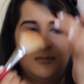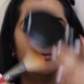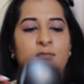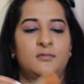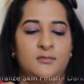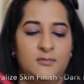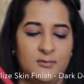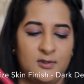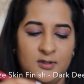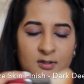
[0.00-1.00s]
that, and
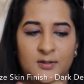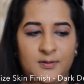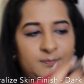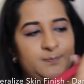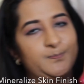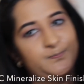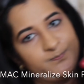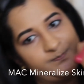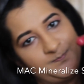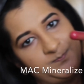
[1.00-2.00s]
I
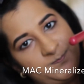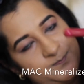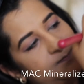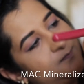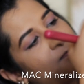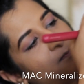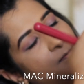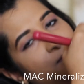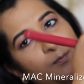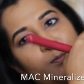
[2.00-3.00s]
forgot to show the clip
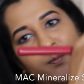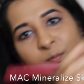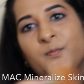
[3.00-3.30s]
here, but I did